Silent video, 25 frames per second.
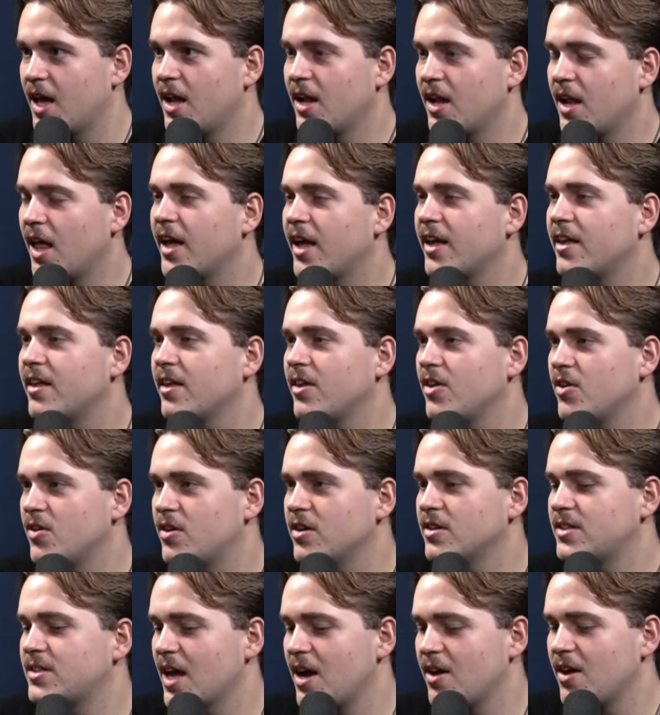Like you
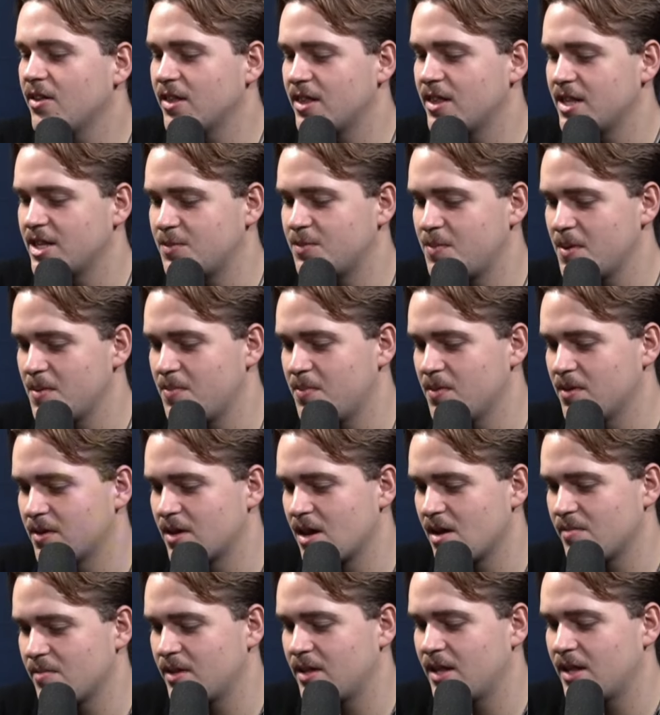could tell that these people would
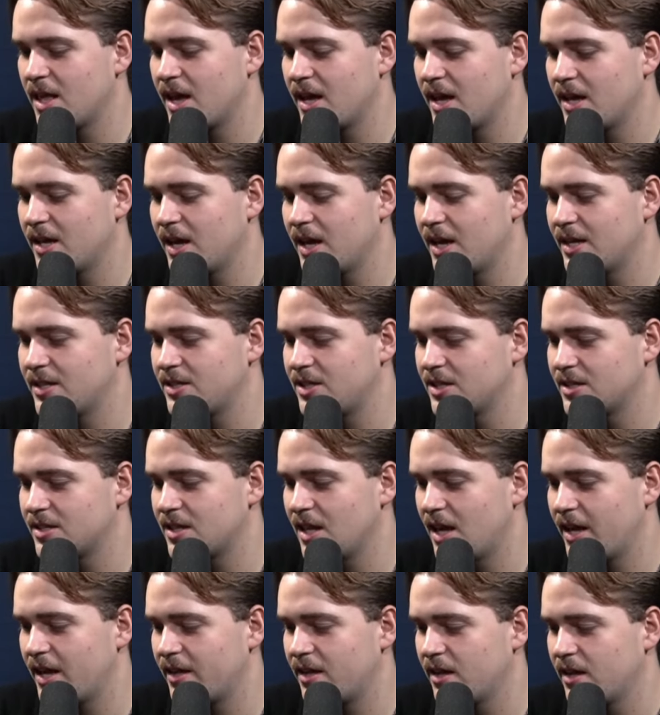come in there and just
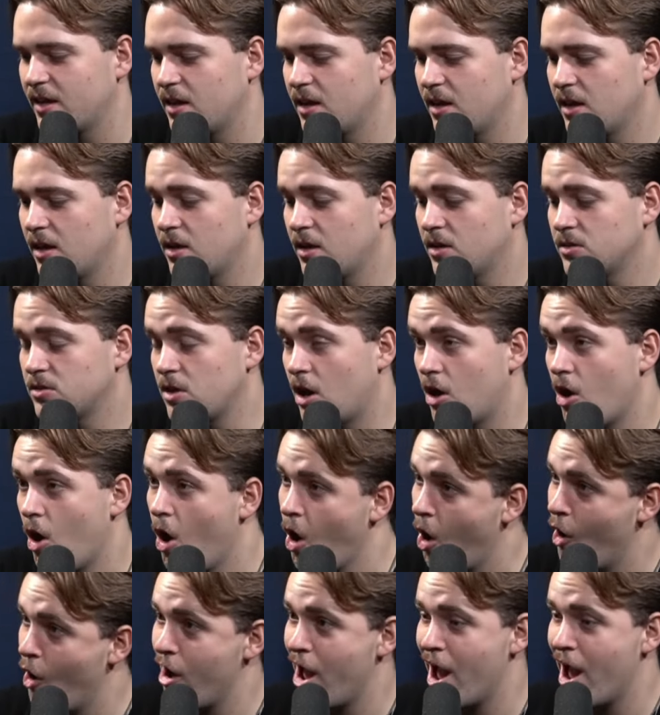like it's like,
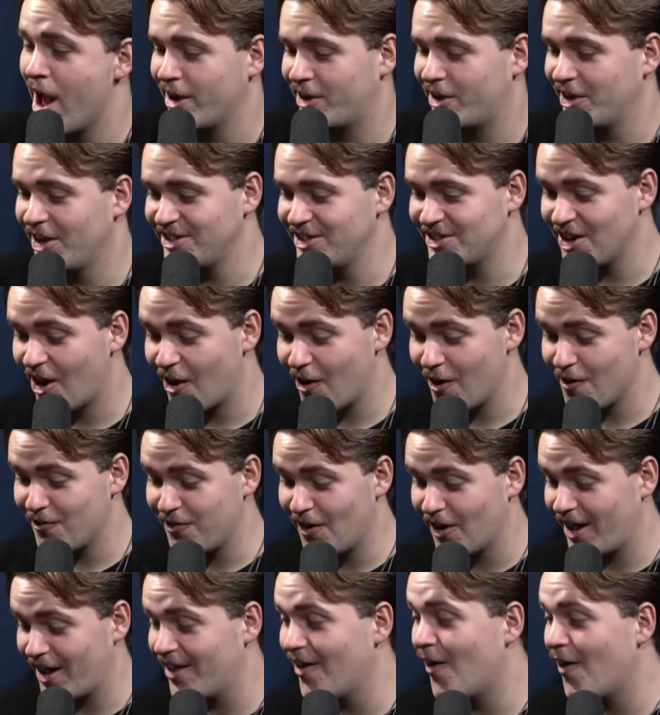oh yeah, he's I'm gonna
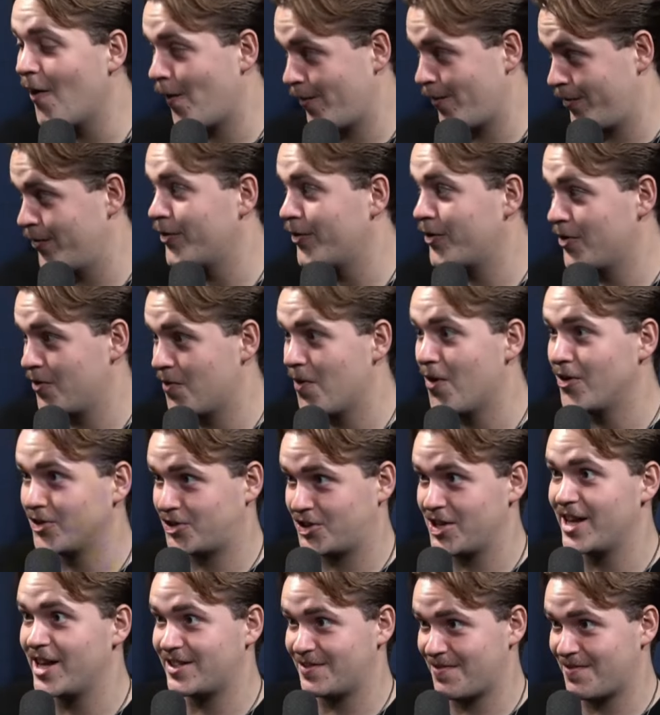fuck it. Oh, you're gonna watch
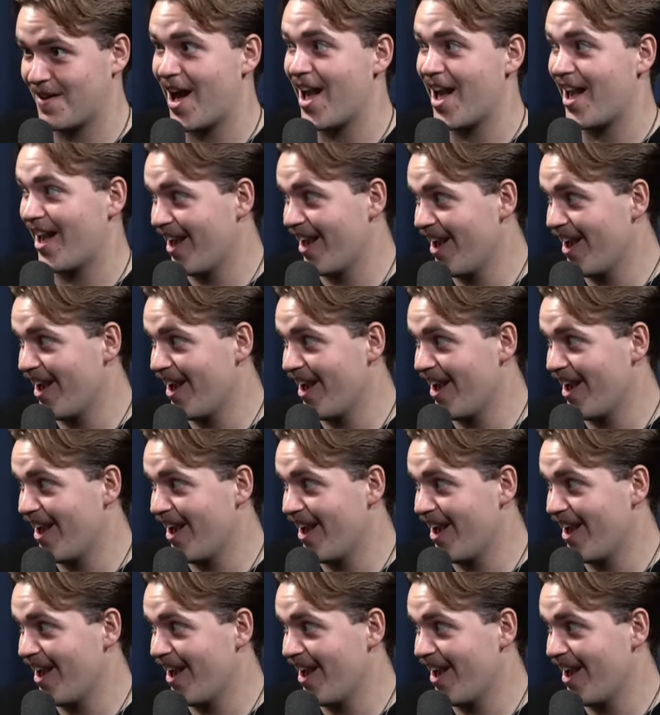this. Mate.